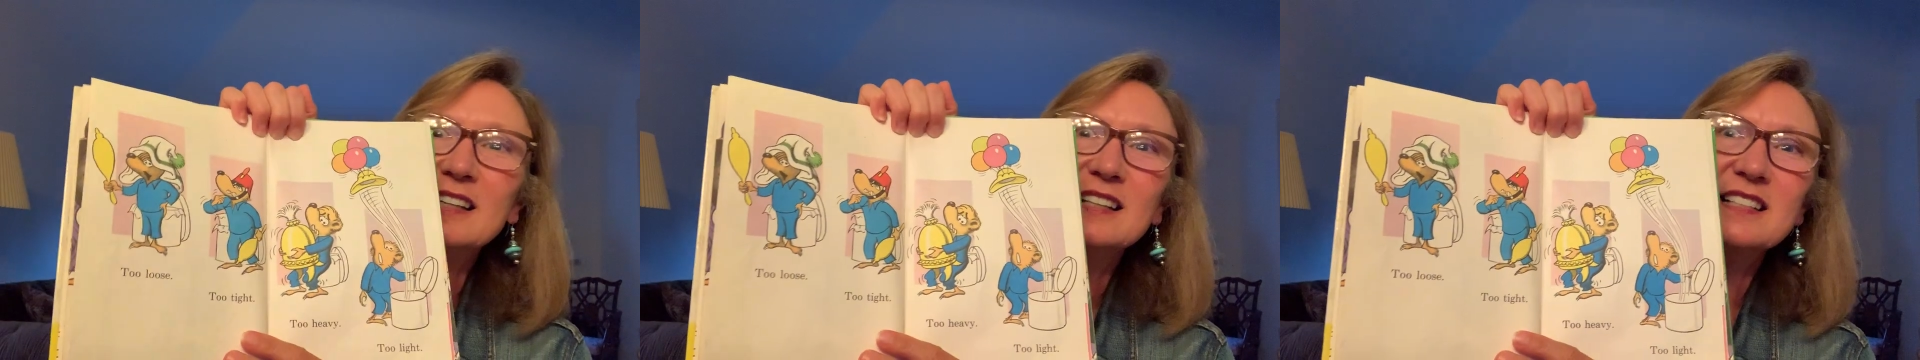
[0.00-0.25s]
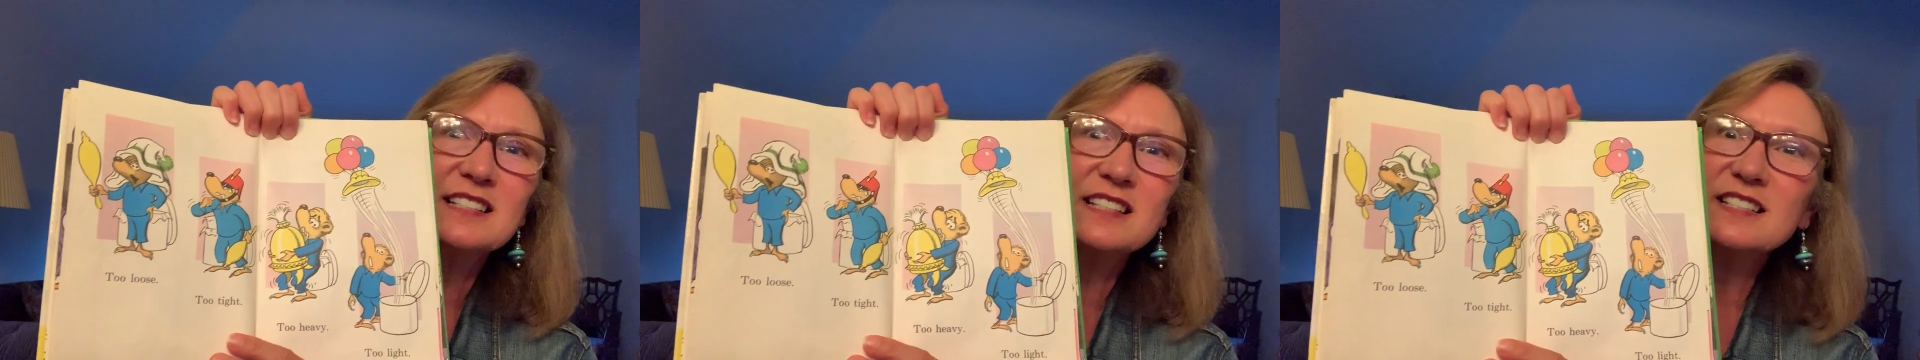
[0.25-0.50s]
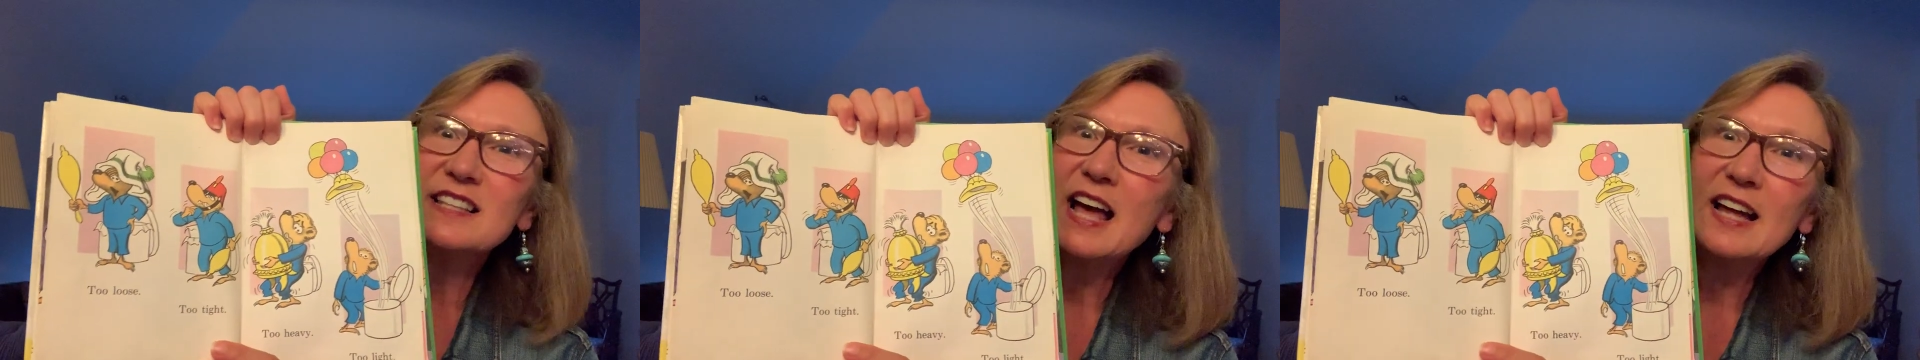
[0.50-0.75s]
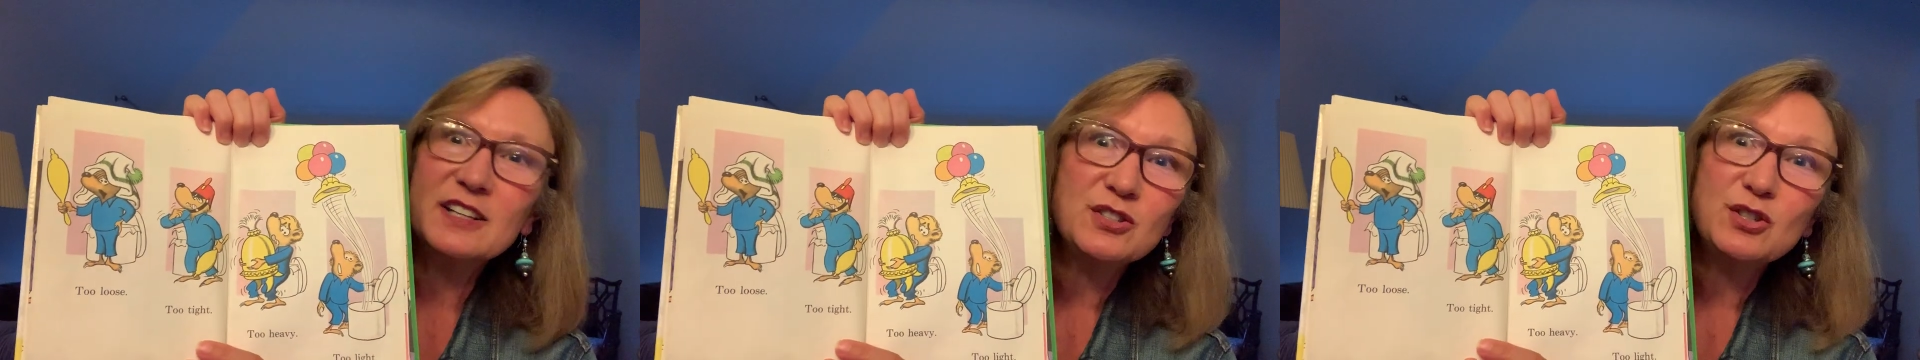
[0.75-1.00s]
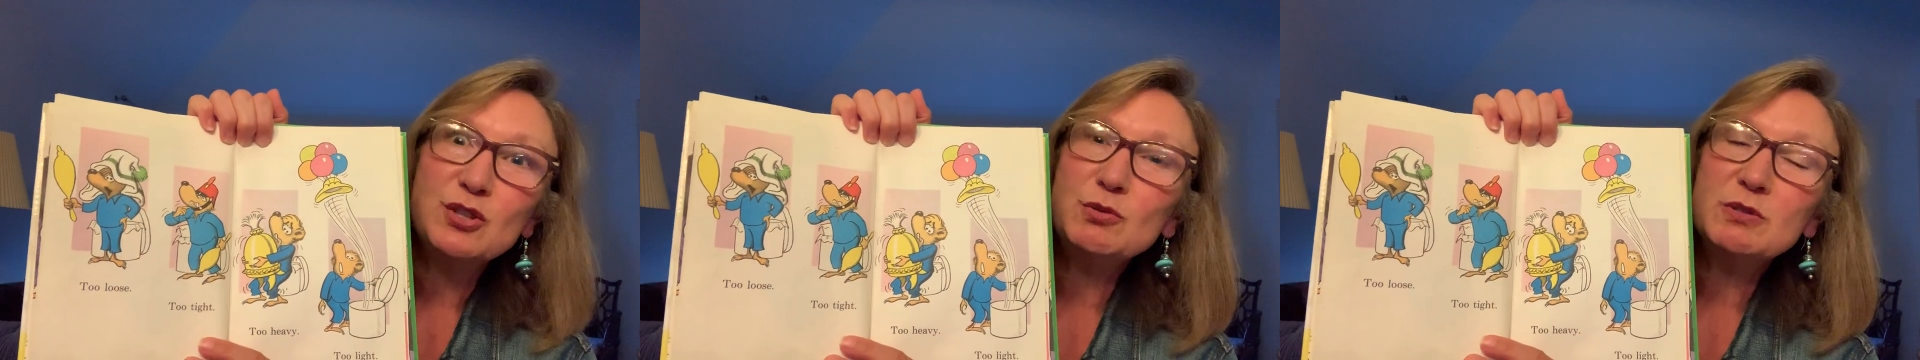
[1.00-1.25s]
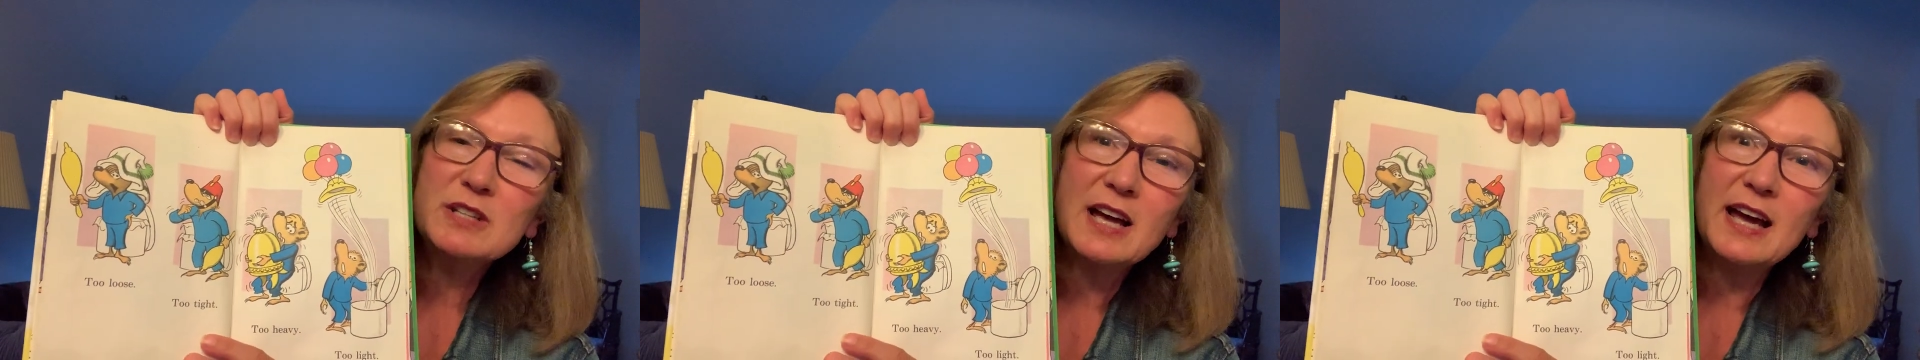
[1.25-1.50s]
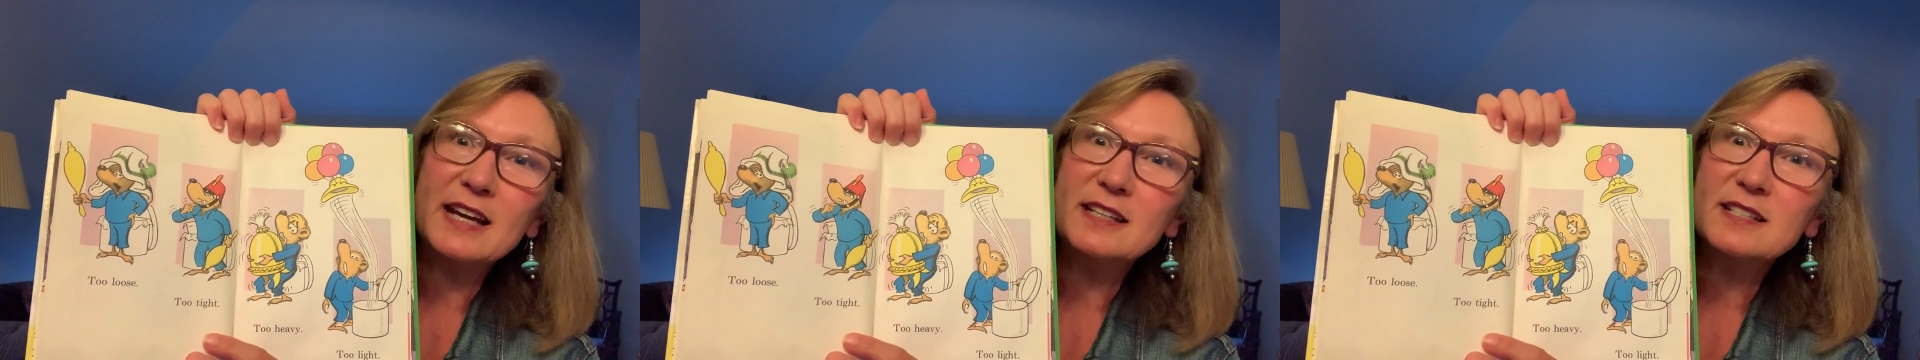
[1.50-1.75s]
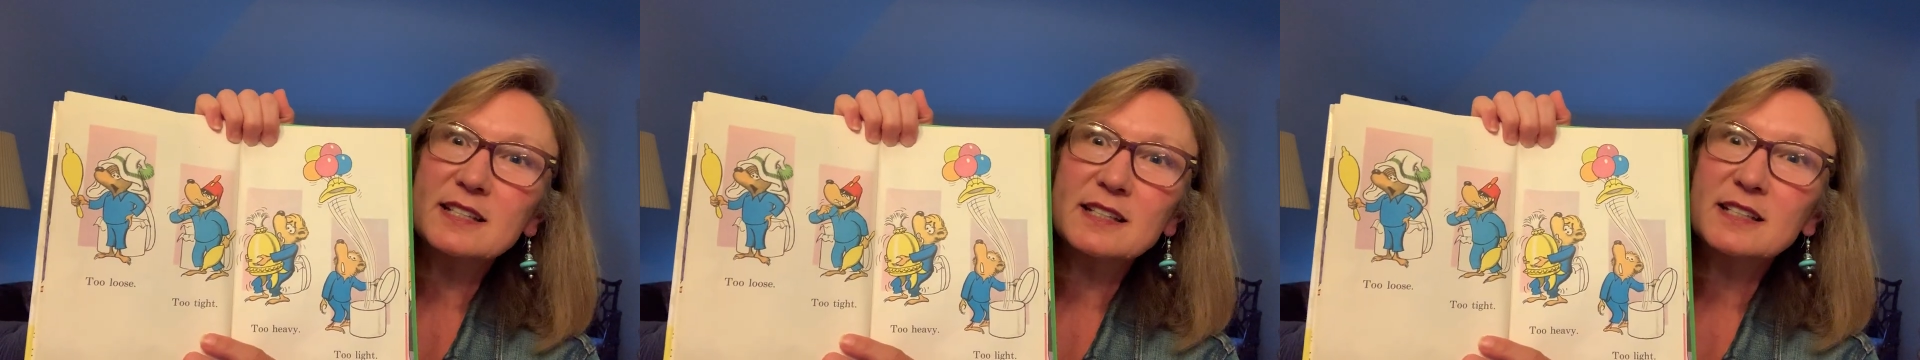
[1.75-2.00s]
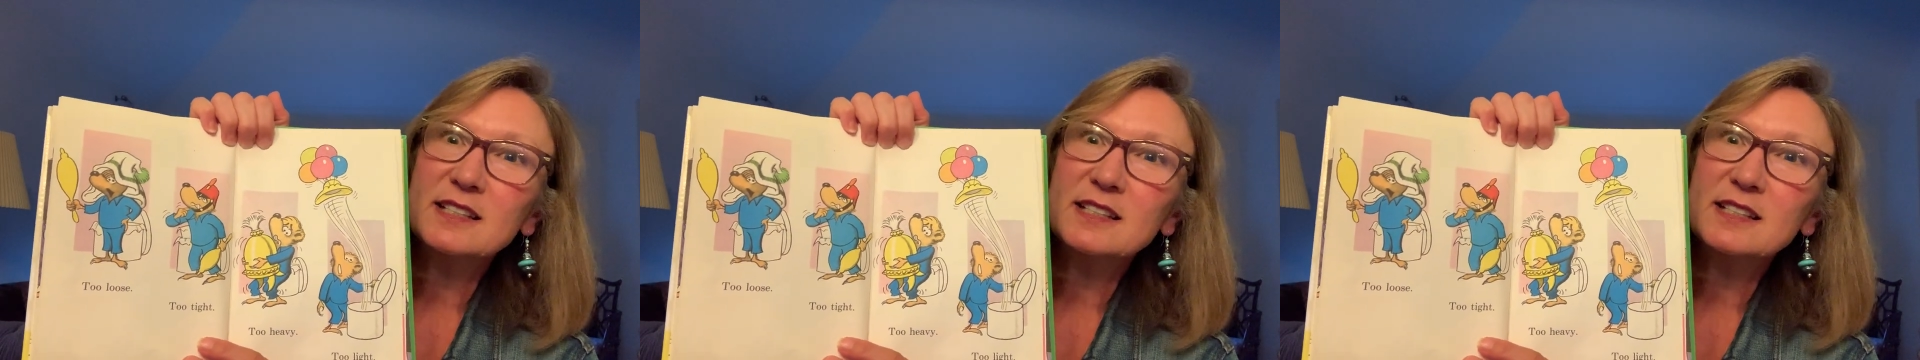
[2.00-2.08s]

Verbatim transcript: And it says, that is too tight.